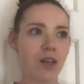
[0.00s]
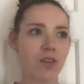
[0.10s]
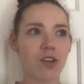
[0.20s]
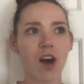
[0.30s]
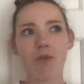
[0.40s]

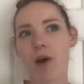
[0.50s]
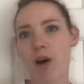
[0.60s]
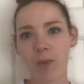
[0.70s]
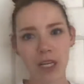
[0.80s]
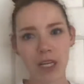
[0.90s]

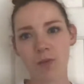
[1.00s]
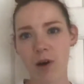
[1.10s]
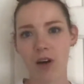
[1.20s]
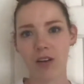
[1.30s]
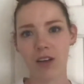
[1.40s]
softball,
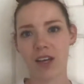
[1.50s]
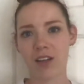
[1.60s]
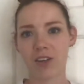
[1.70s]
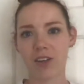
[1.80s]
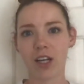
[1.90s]
baseball,
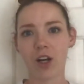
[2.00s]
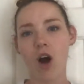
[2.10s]
and they're like,